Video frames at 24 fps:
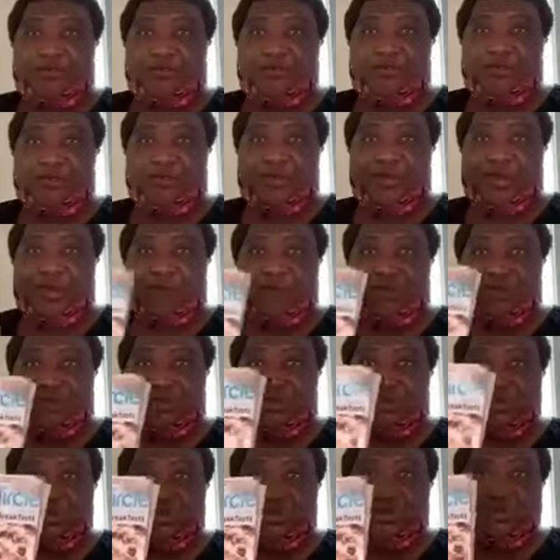we'll be able
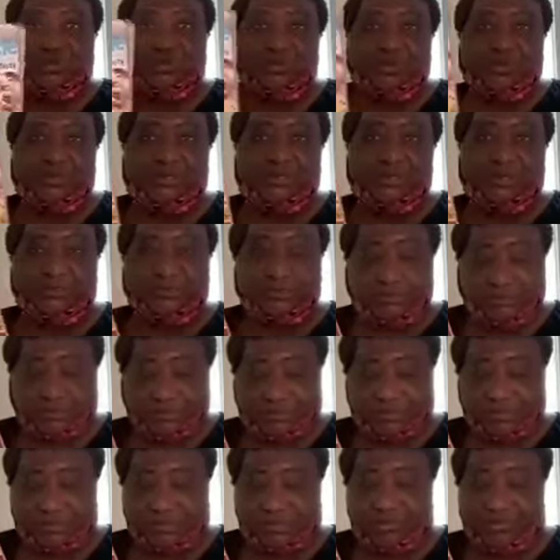to use
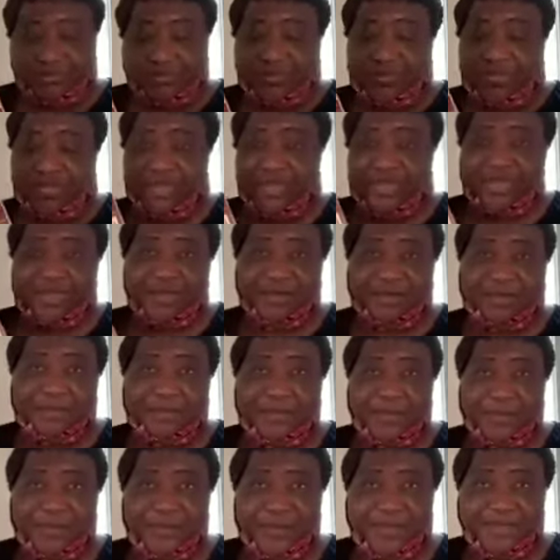
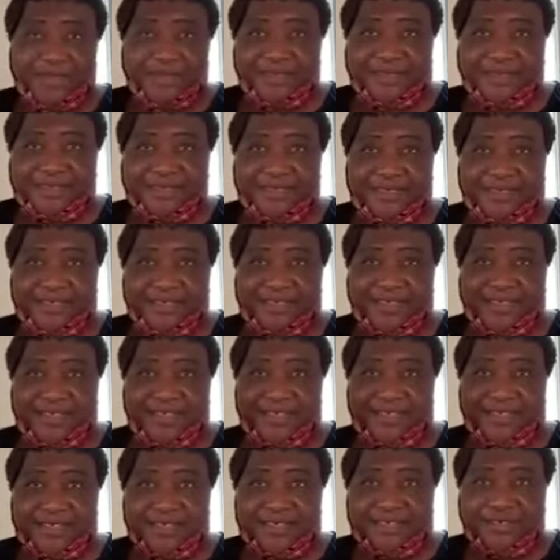papers
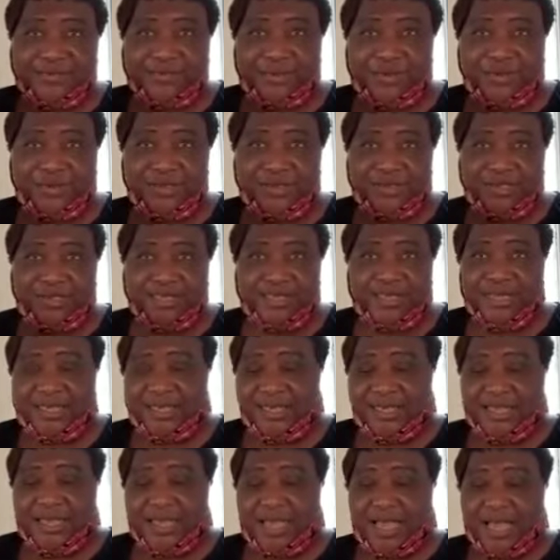like this one,
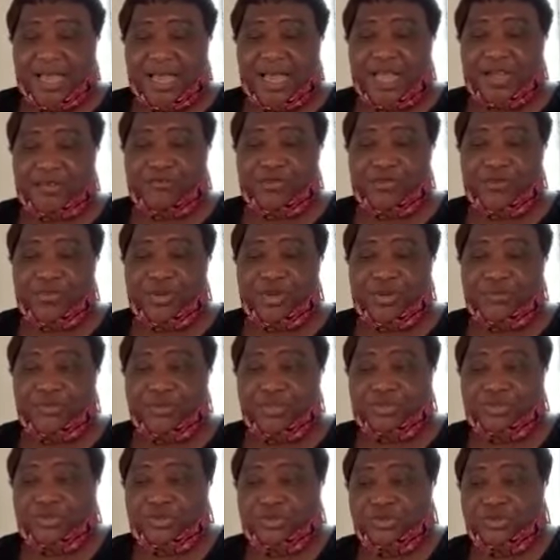and we'll be able to